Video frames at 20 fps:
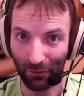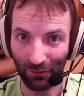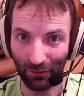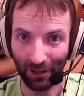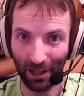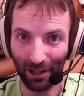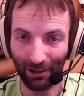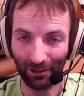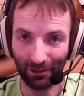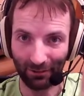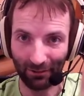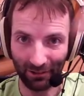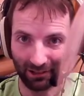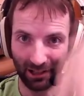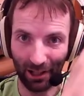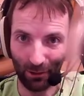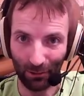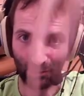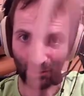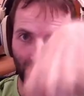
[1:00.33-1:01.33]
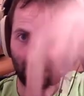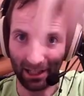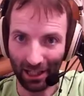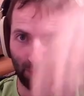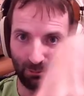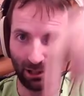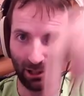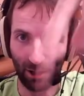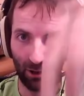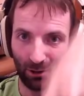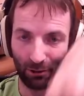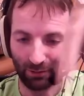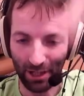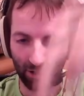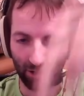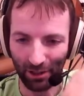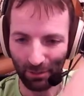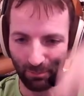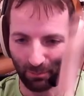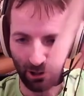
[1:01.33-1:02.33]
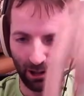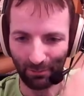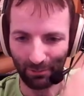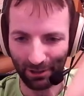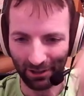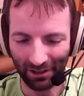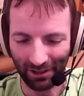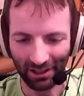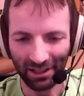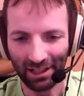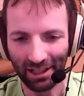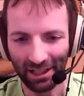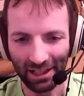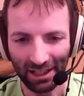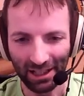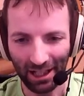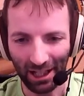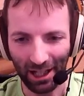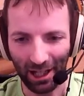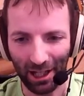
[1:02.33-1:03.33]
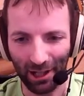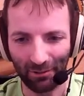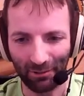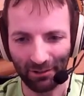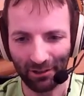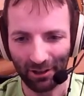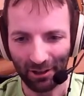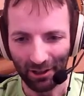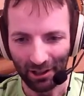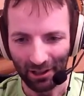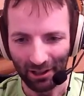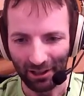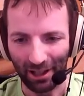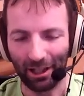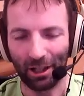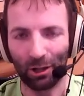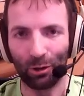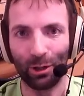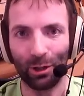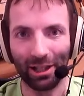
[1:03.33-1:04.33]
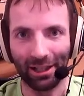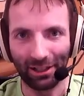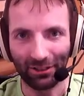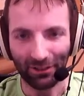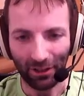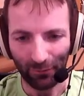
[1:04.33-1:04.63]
for download, link below, race department. Like a realistic